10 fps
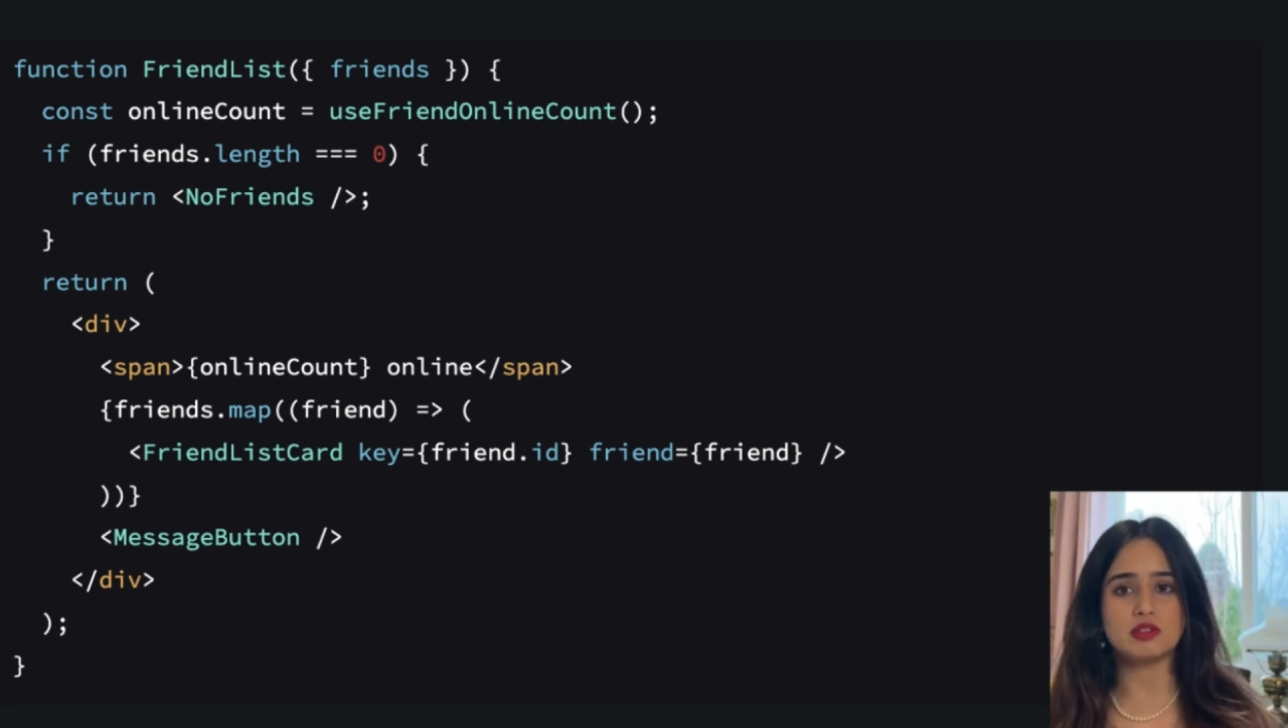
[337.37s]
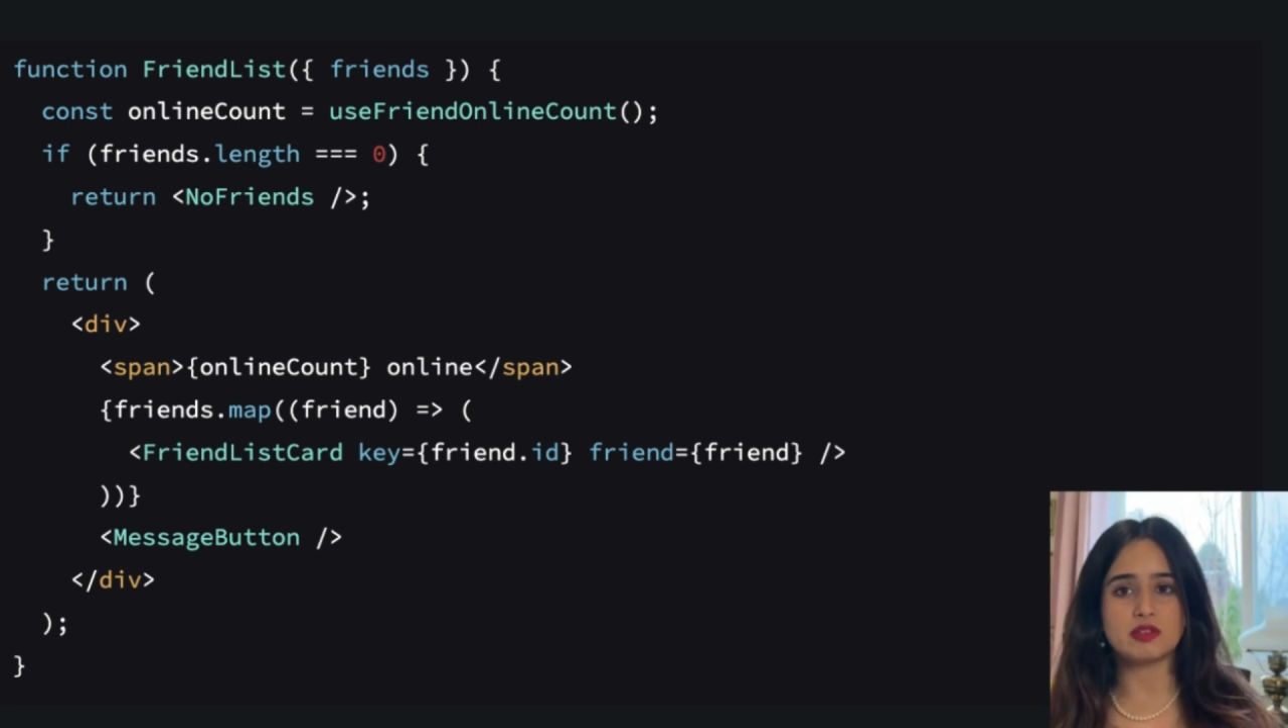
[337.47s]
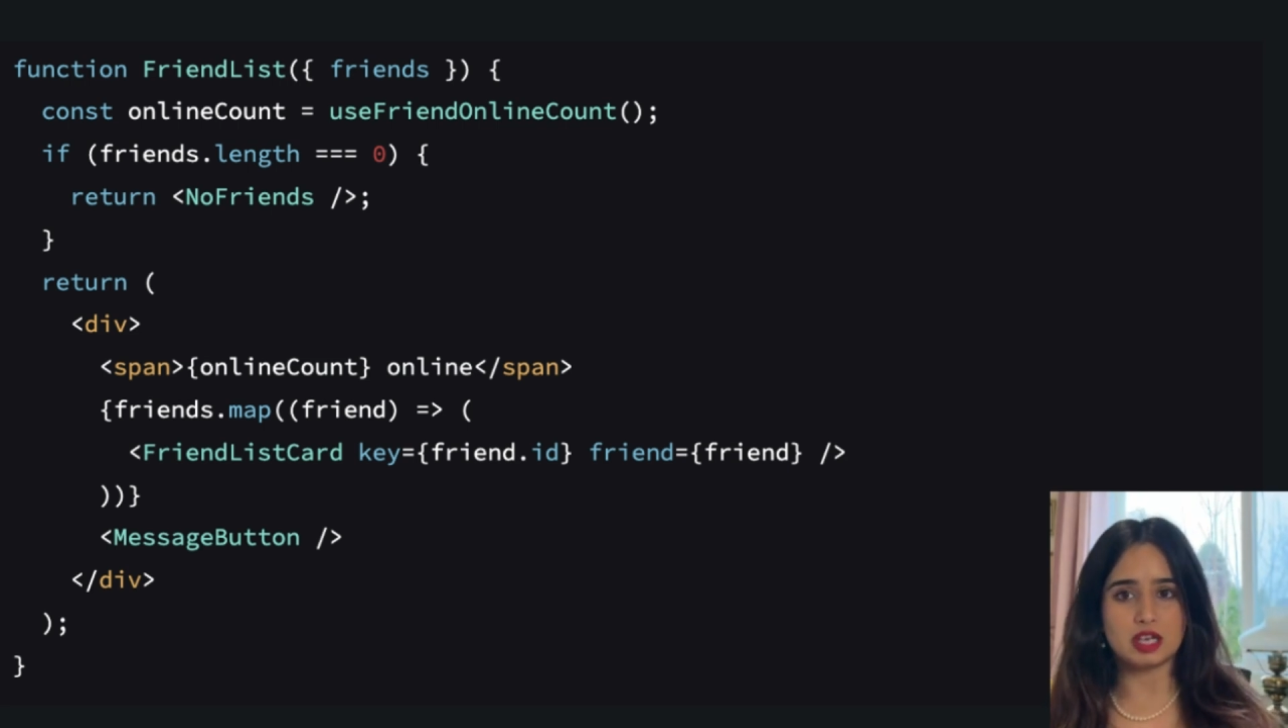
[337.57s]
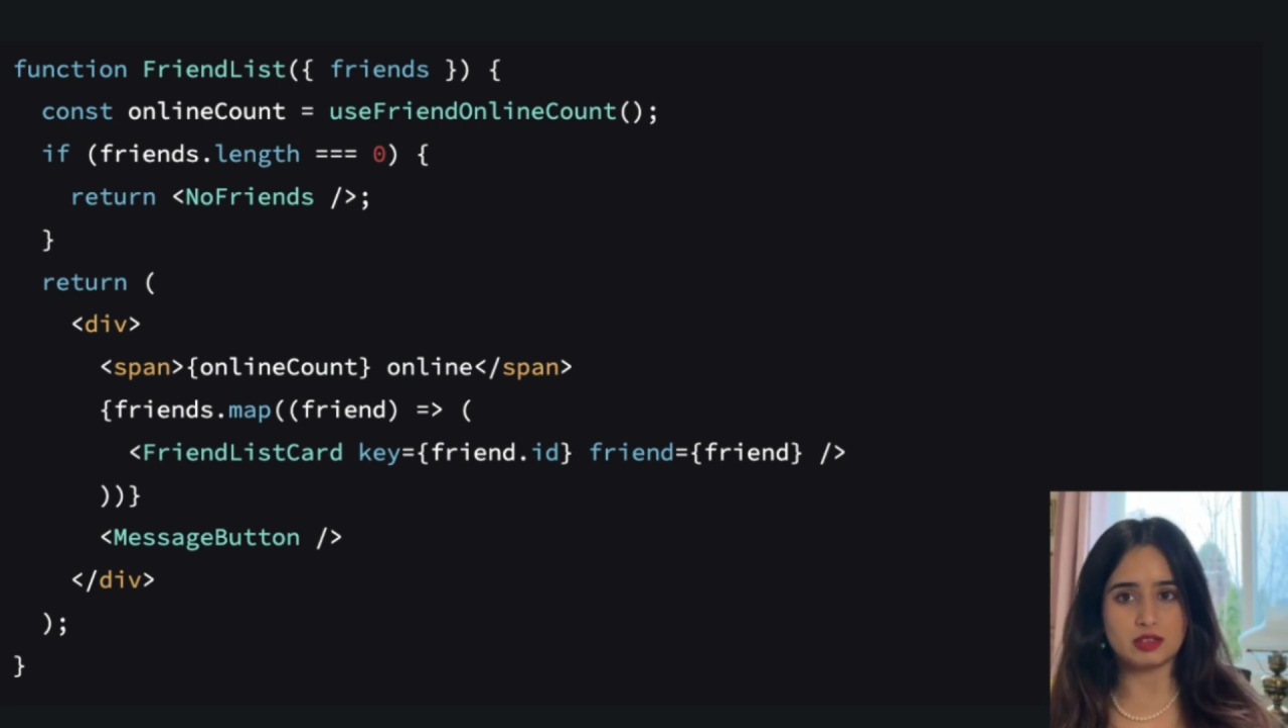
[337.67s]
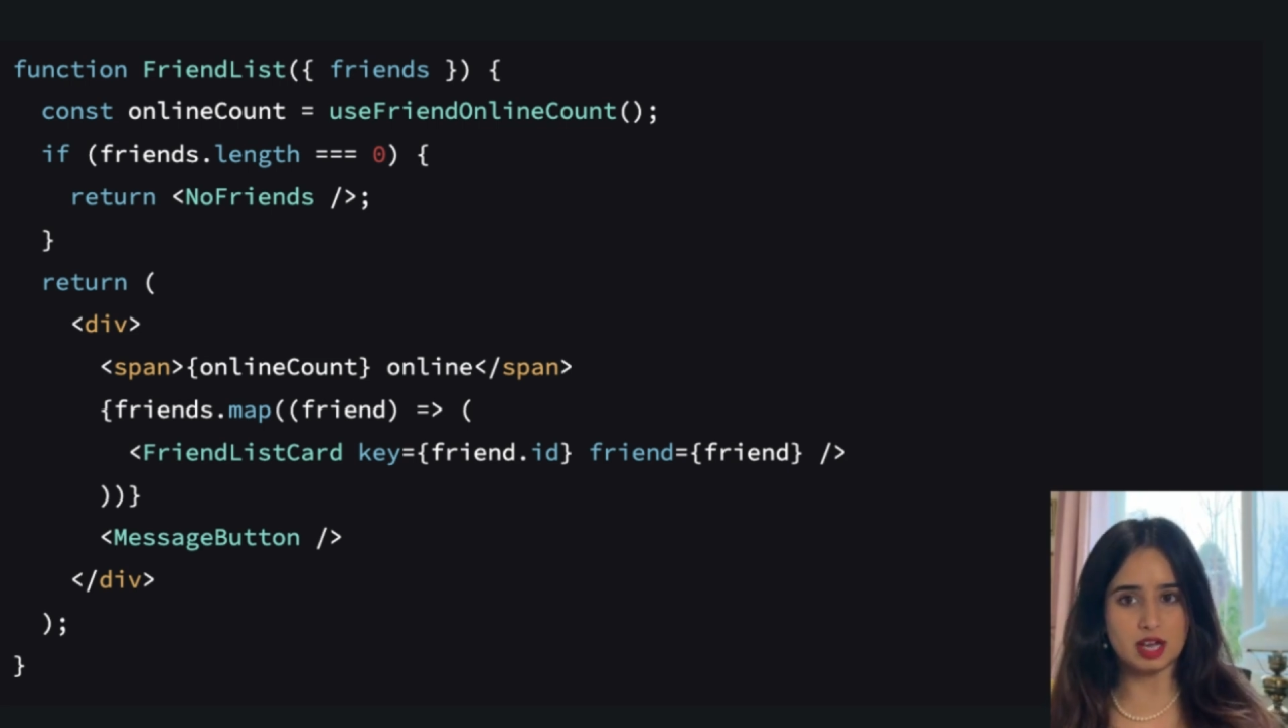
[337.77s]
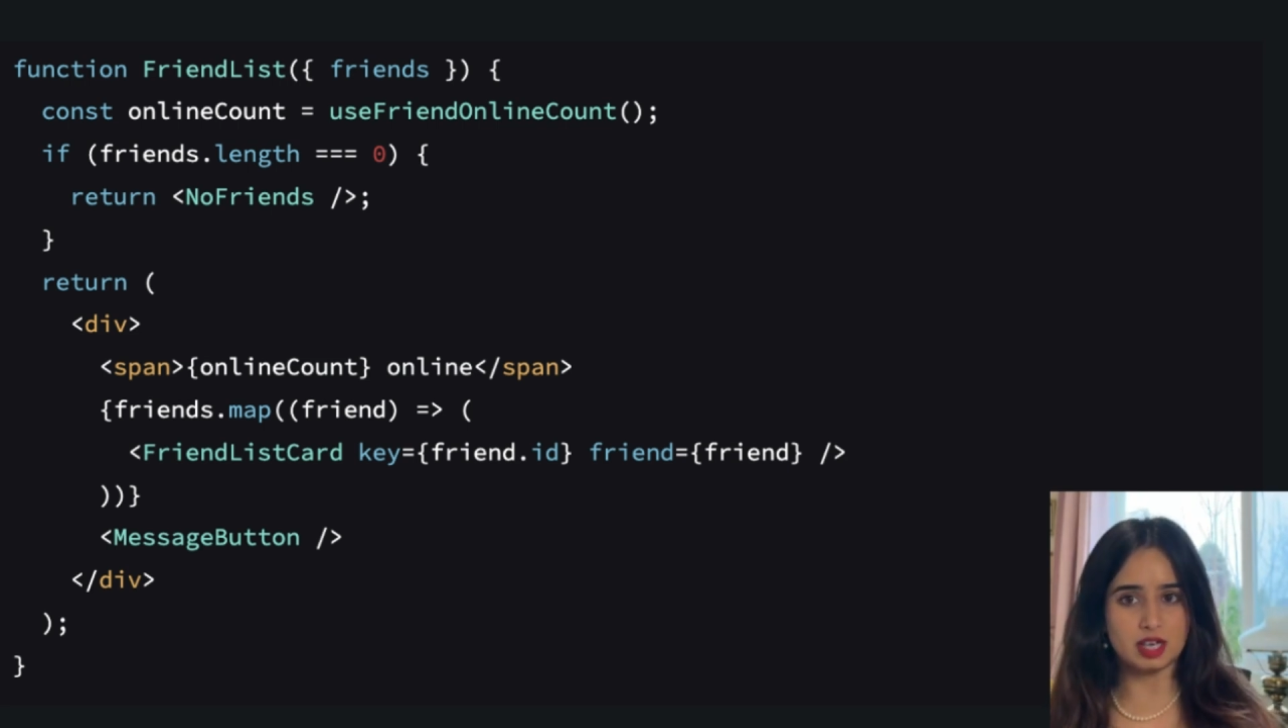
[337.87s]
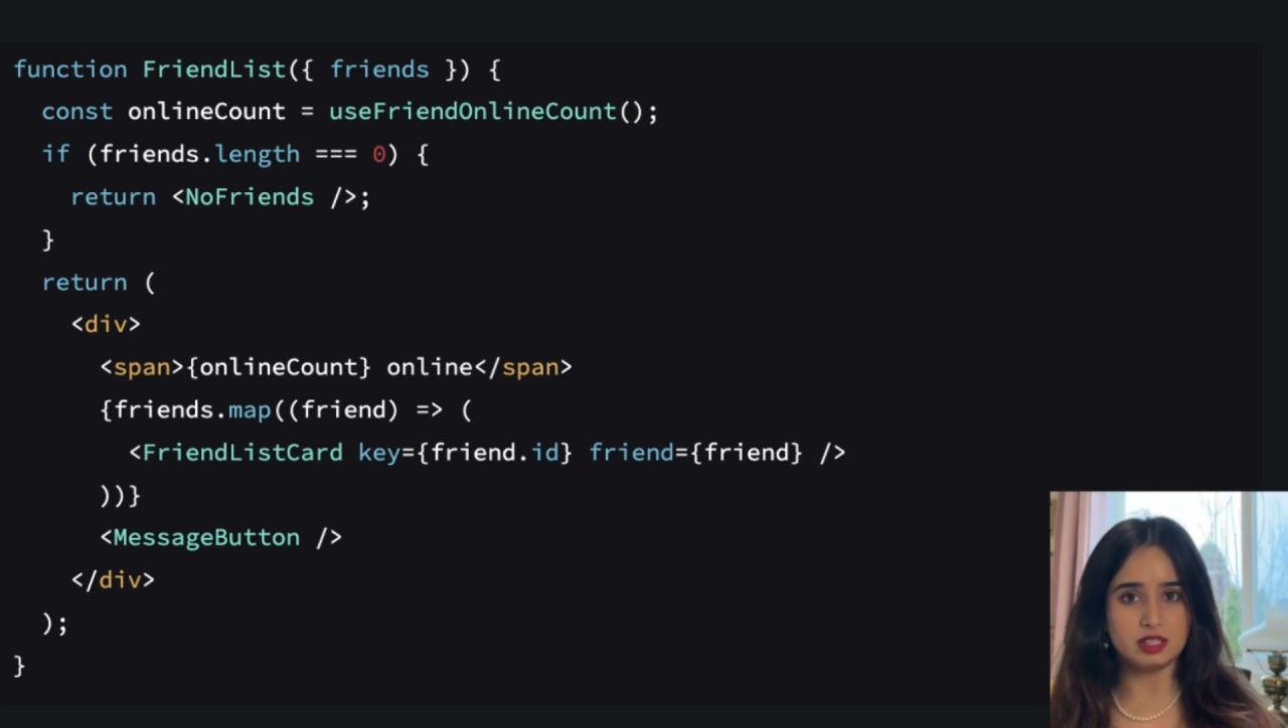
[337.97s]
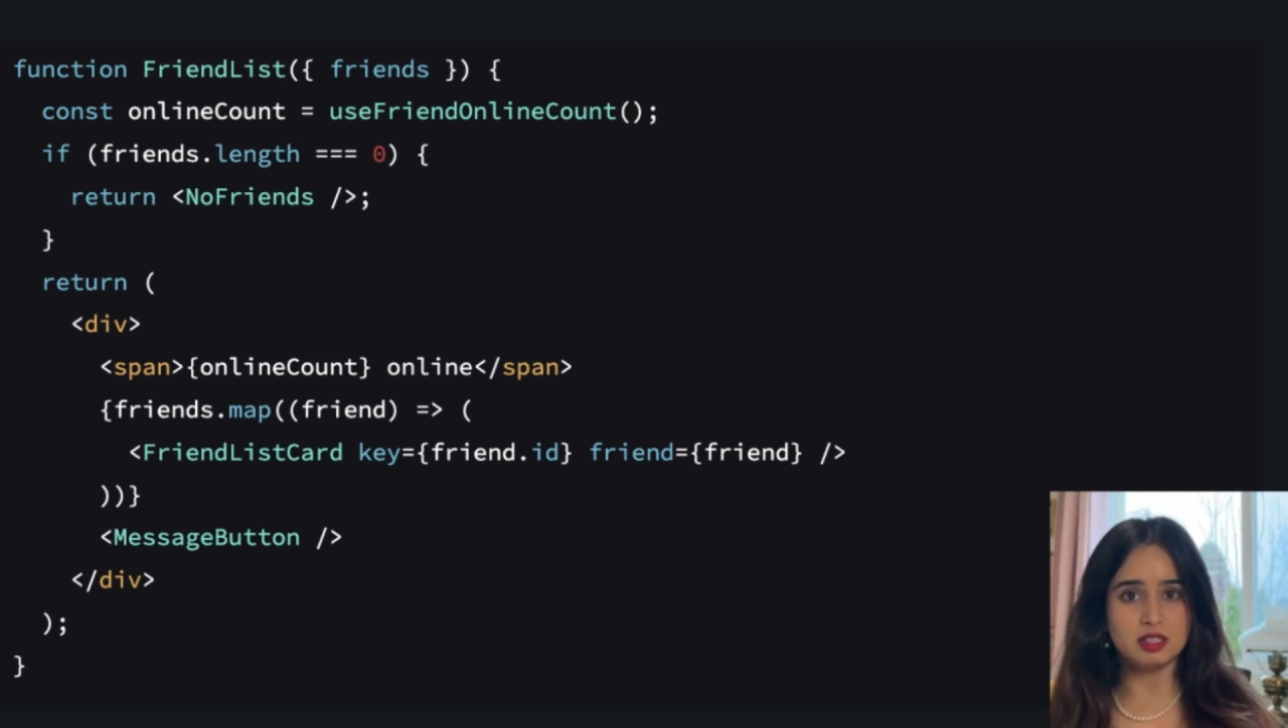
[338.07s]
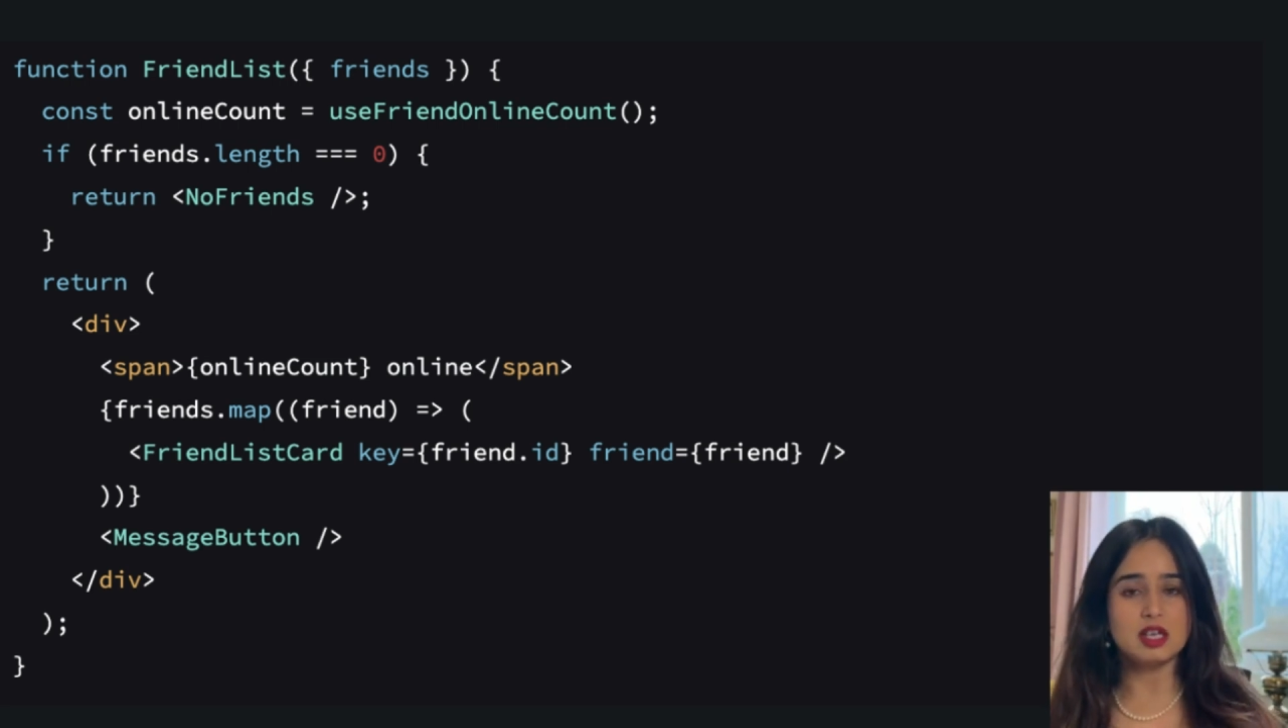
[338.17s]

value added.